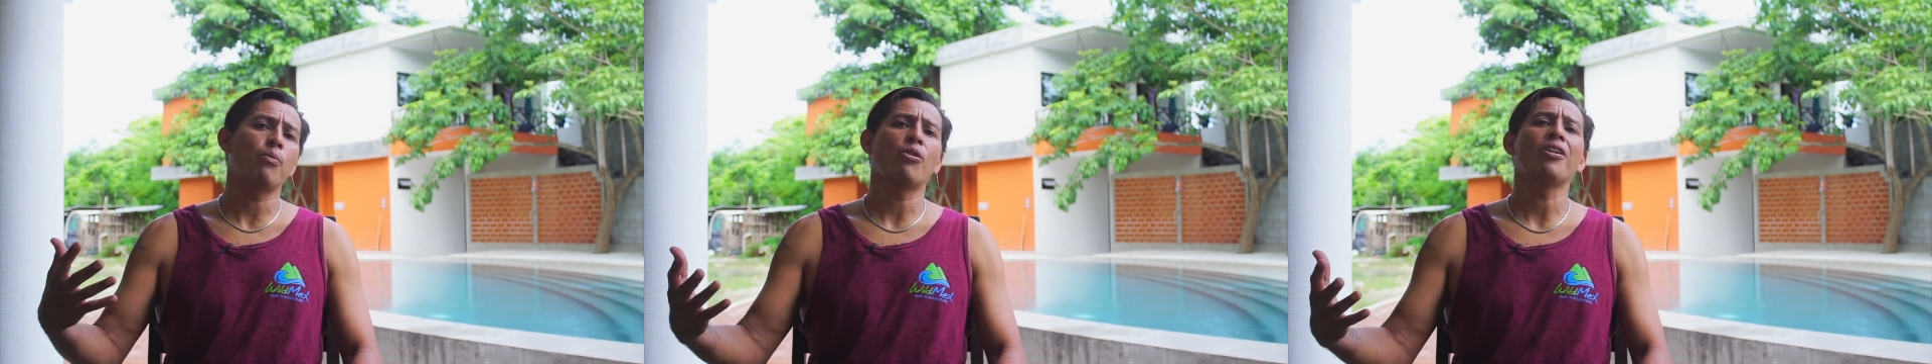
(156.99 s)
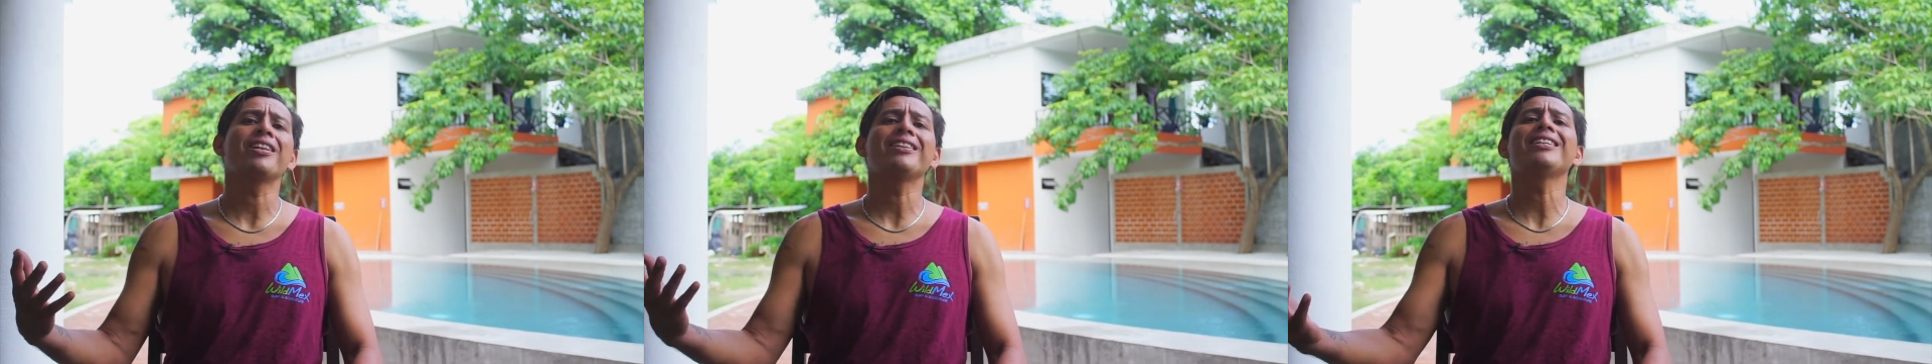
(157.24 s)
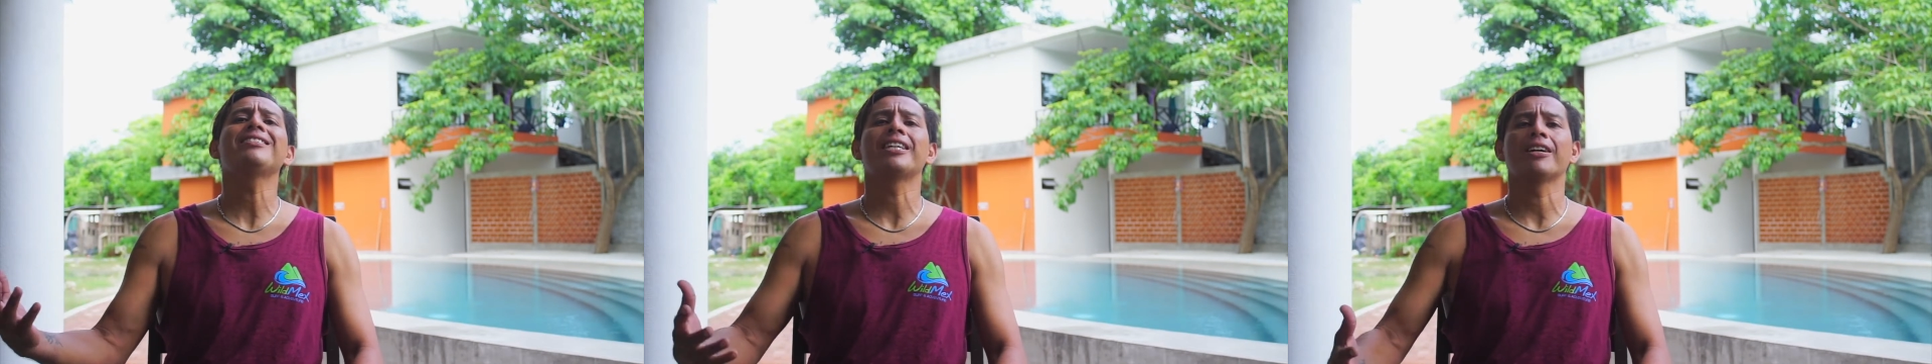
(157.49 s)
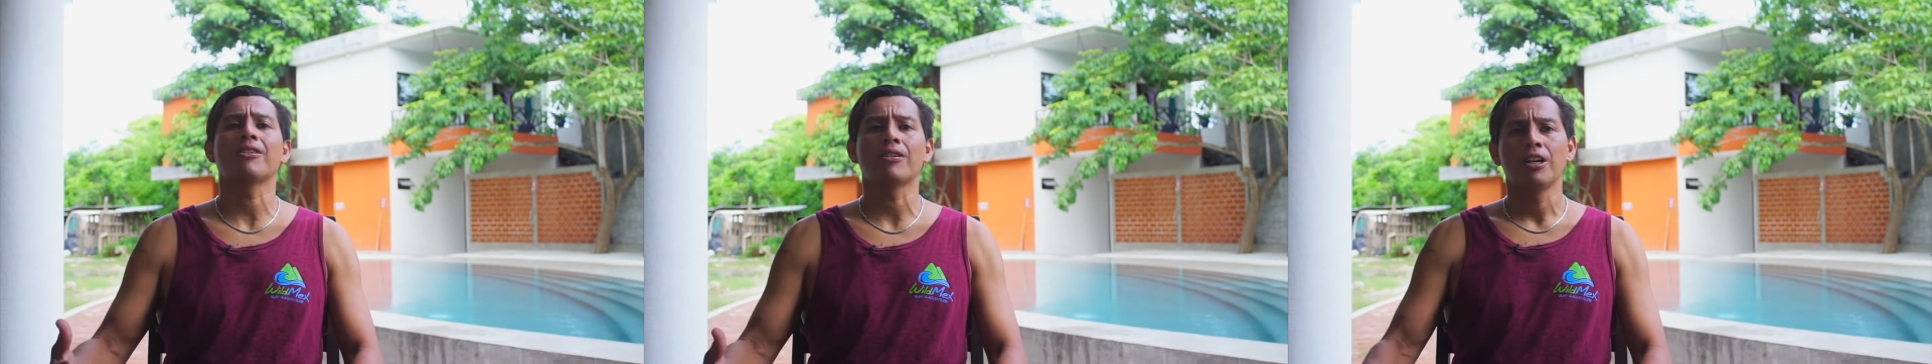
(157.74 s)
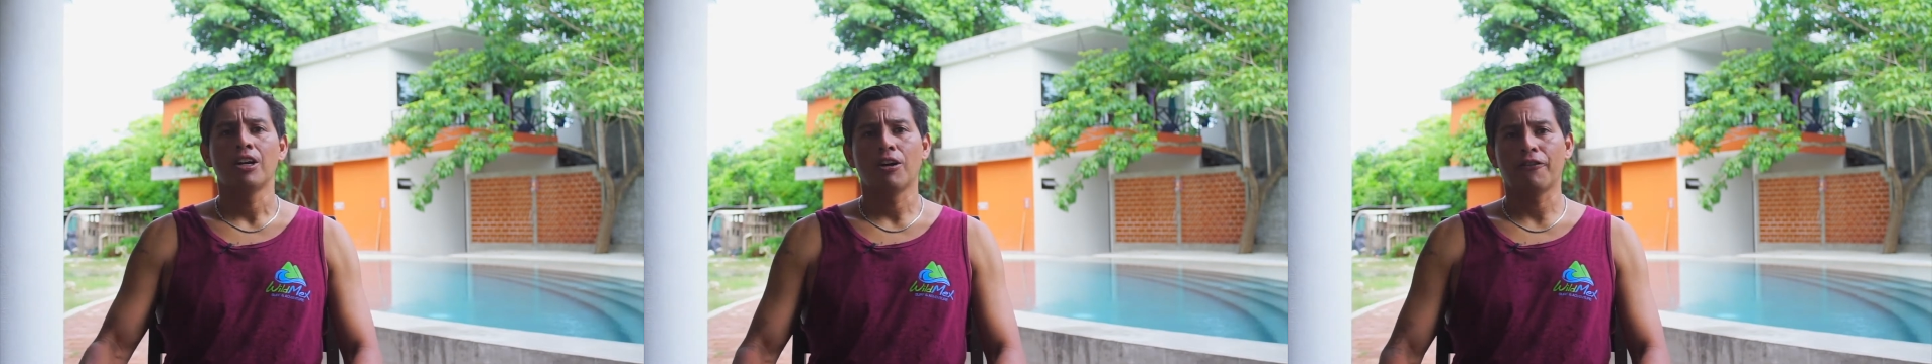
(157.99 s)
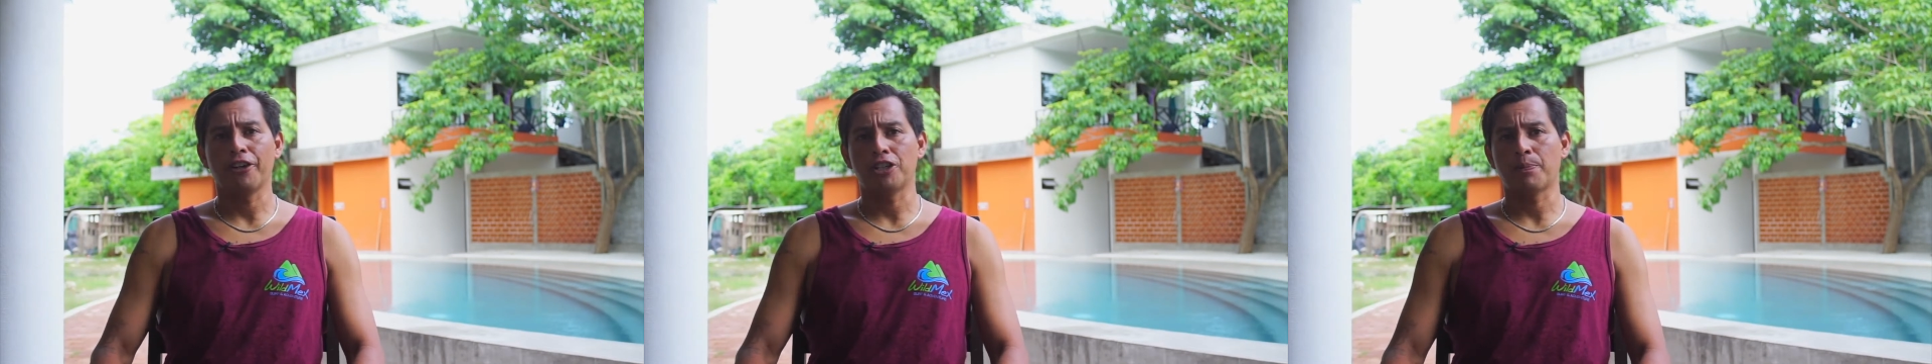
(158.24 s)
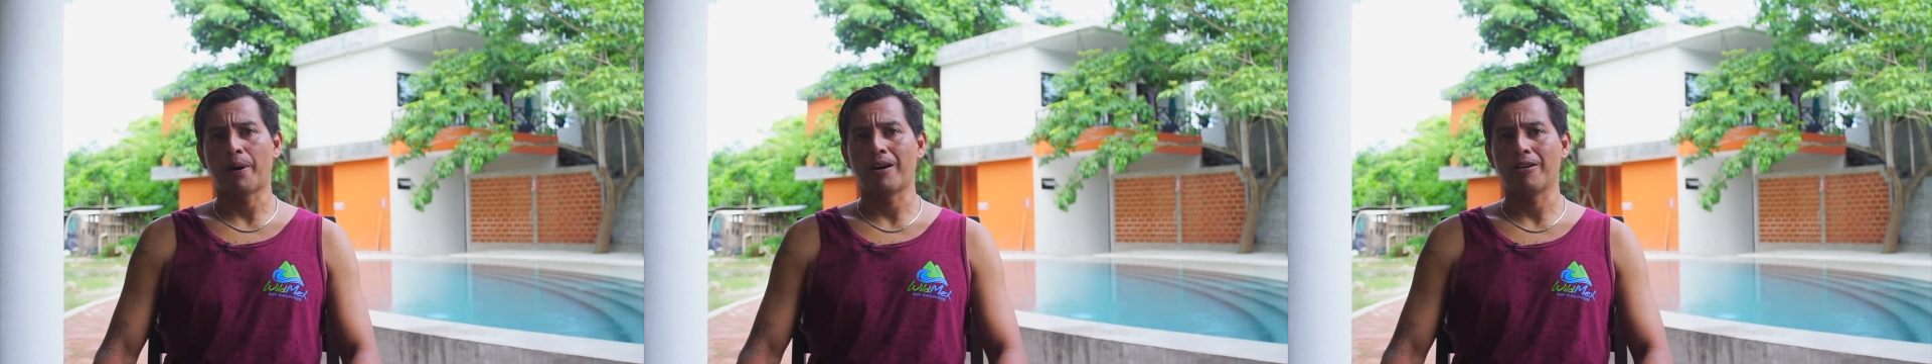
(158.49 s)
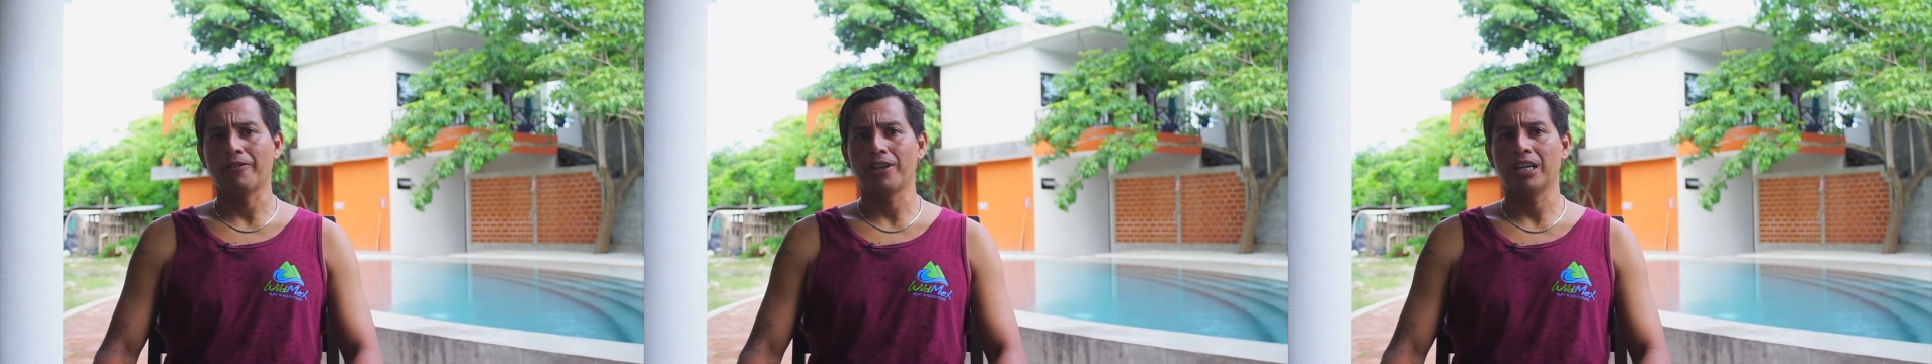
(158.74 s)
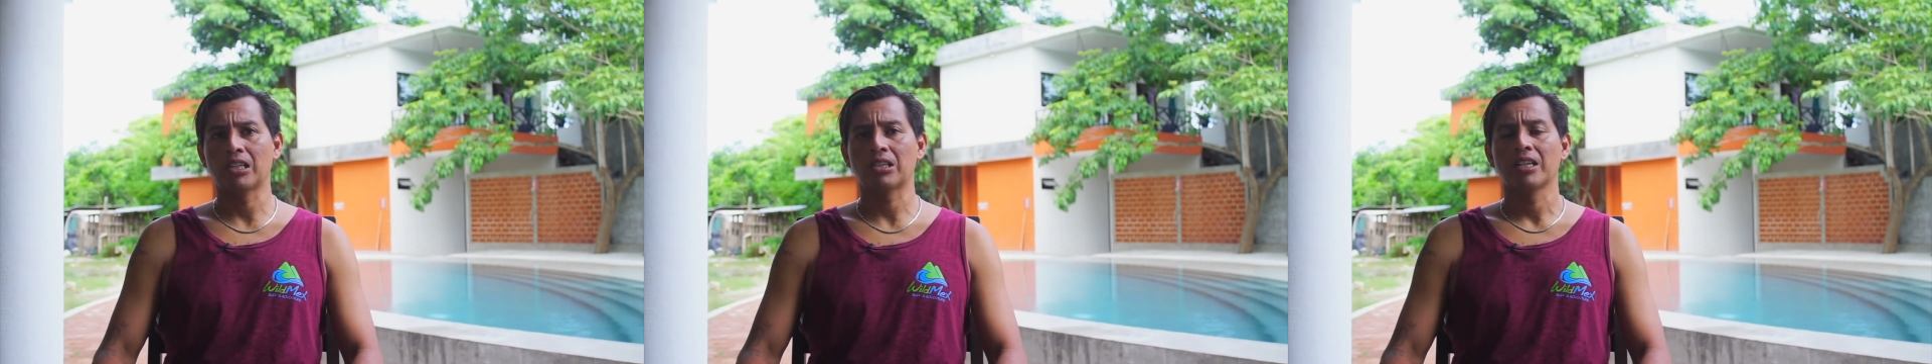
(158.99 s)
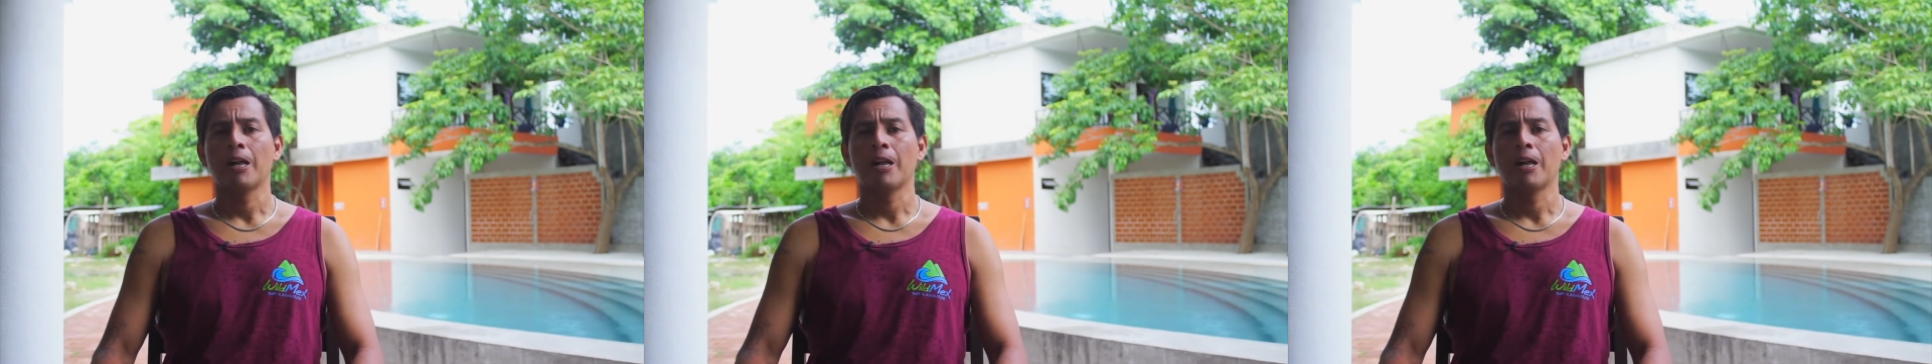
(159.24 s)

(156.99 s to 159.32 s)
more in detail of each part of this.